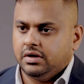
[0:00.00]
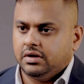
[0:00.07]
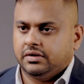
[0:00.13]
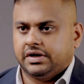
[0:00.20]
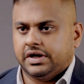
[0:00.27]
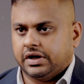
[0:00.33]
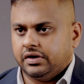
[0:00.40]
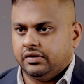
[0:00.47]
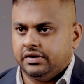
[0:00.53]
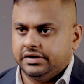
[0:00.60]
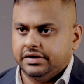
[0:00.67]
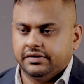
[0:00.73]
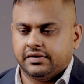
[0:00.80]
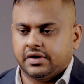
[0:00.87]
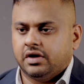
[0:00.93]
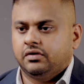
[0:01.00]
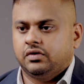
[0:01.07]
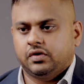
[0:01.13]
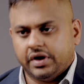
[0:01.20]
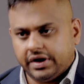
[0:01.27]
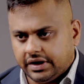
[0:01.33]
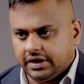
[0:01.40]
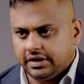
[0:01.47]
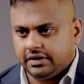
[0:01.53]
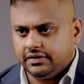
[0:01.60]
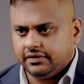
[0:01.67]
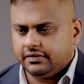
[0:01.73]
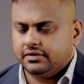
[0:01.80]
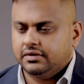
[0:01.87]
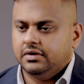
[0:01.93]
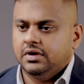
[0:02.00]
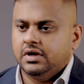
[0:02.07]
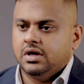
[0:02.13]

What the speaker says: The technology is around 20 years.